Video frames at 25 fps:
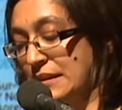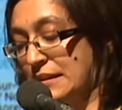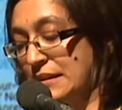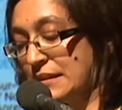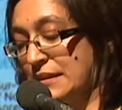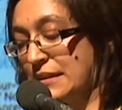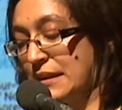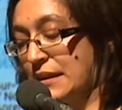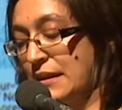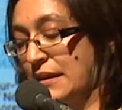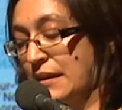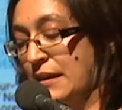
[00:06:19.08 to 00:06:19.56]
it,
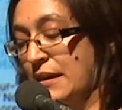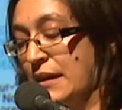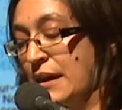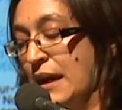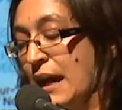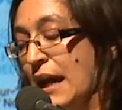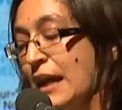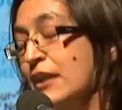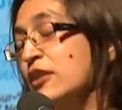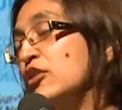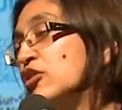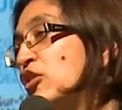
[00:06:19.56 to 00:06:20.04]

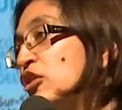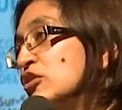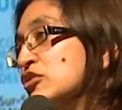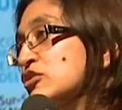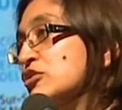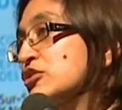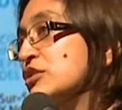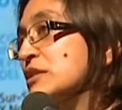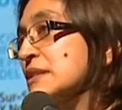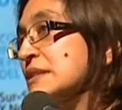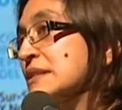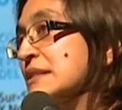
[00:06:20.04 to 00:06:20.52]
and a
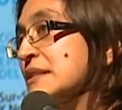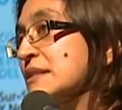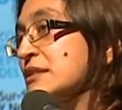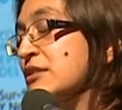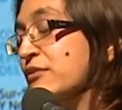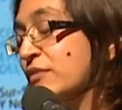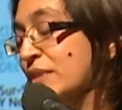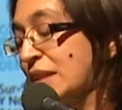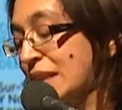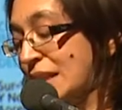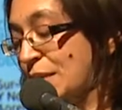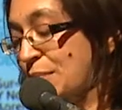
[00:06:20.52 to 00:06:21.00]
consciousness
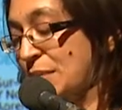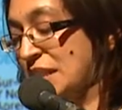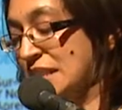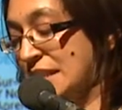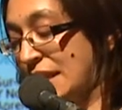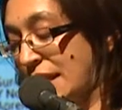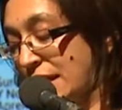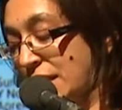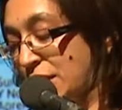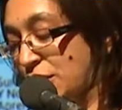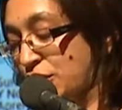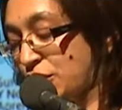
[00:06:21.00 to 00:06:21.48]
of the
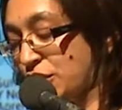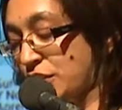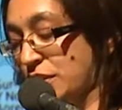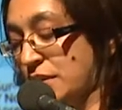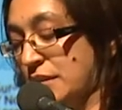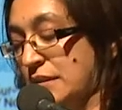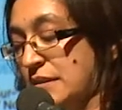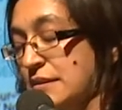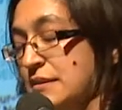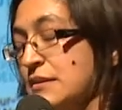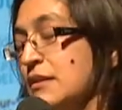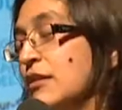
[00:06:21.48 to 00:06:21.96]

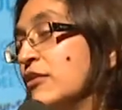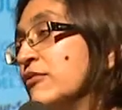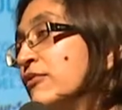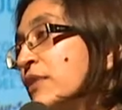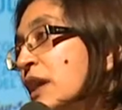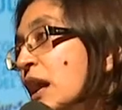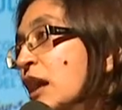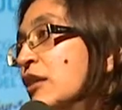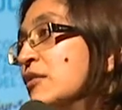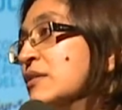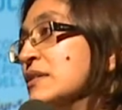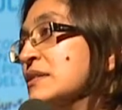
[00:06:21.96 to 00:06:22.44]
limitations of
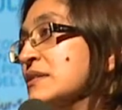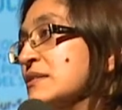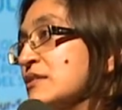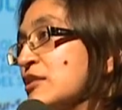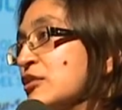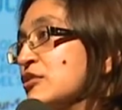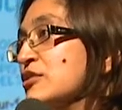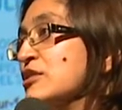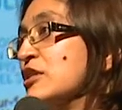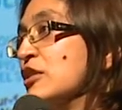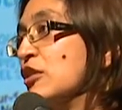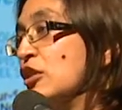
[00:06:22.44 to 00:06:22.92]
current
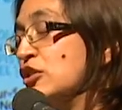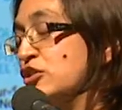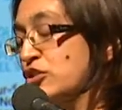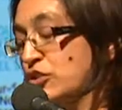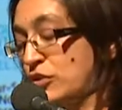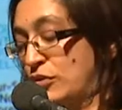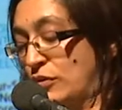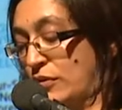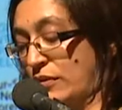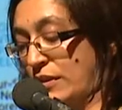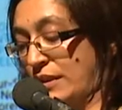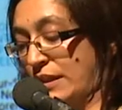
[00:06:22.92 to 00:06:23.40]

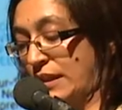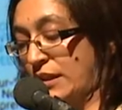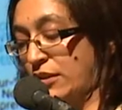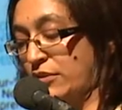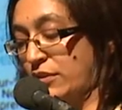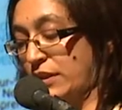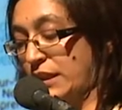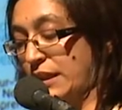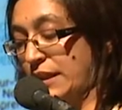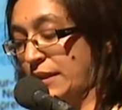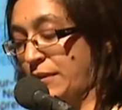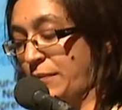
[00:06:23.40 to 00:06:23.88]
sociological
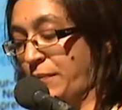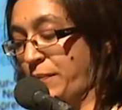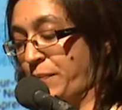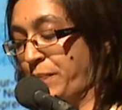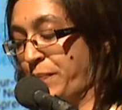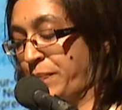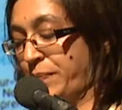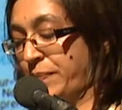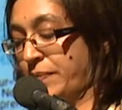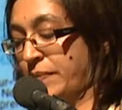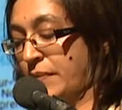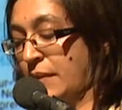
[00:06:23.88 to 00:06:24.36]
theory.
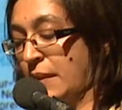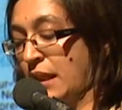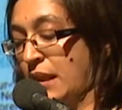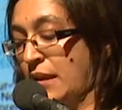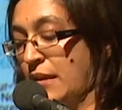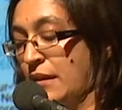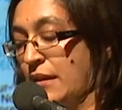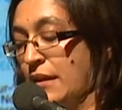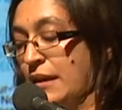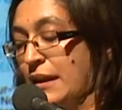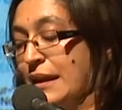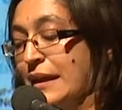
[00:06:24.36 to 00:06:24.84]

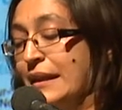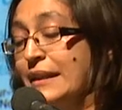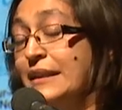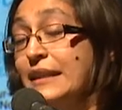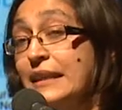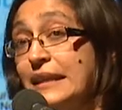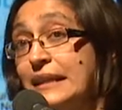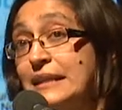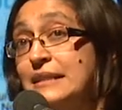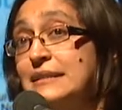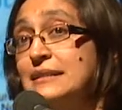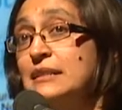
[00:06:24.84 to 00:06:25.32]

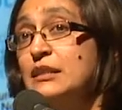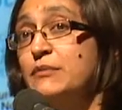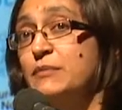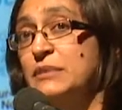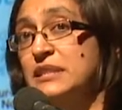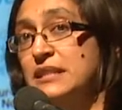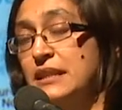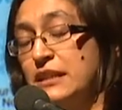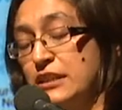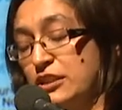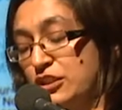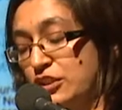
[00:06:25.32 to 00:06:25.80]
These
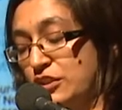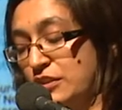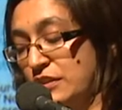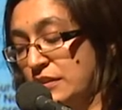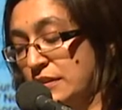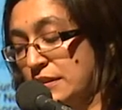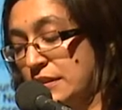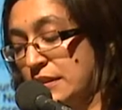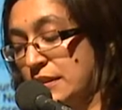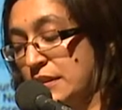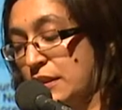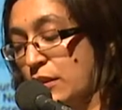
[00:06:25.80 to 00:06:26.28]

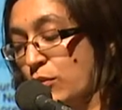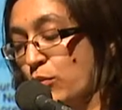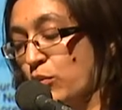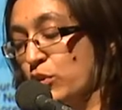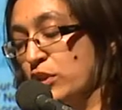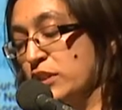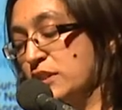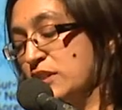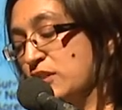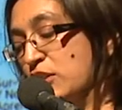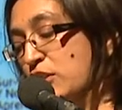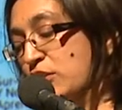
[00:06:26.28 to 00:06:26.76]
limitations
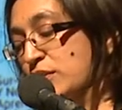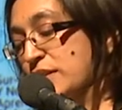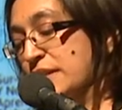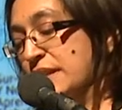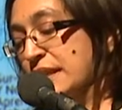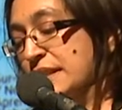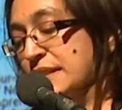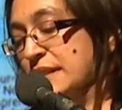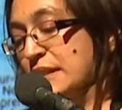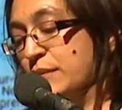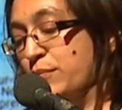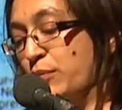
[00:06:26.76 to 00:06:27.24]
were
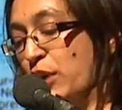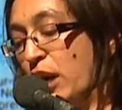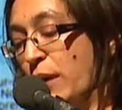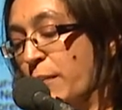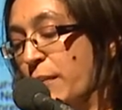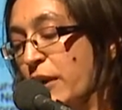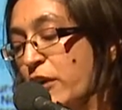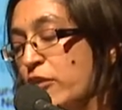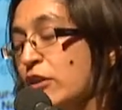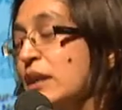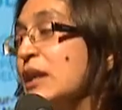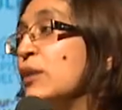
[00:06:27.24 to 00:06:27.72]
associated
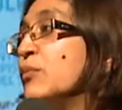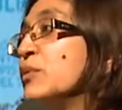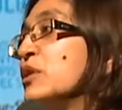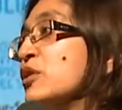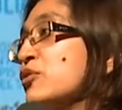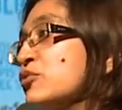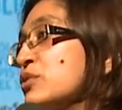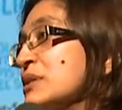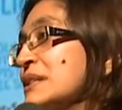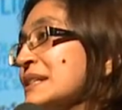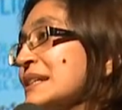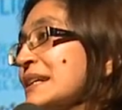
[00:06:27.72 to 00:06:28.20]
primarily
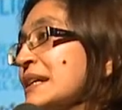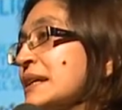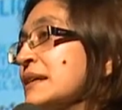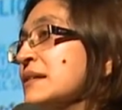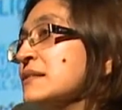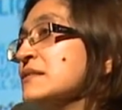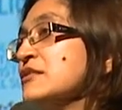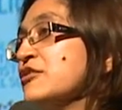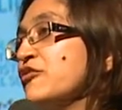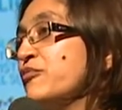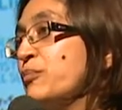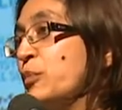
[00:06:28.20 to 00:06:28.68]
with
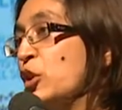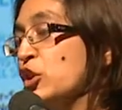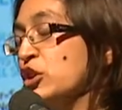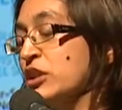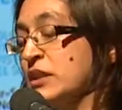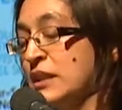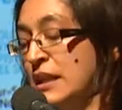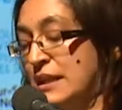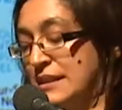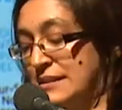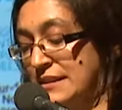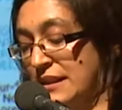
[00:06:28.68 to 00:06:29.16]
critiques of
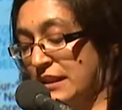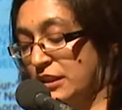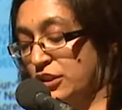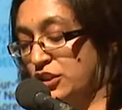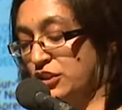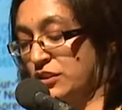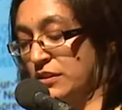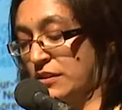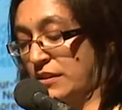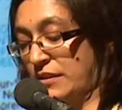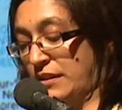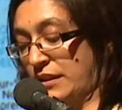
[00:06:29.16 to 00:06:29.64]

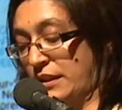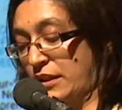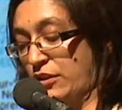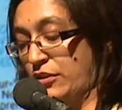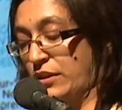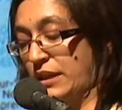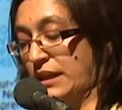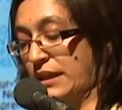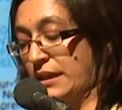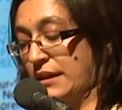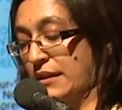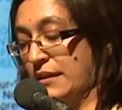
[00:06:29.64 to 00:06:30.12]
modernization
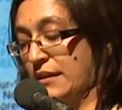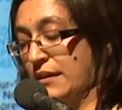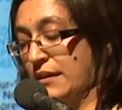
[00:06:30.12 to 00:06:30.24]
theory,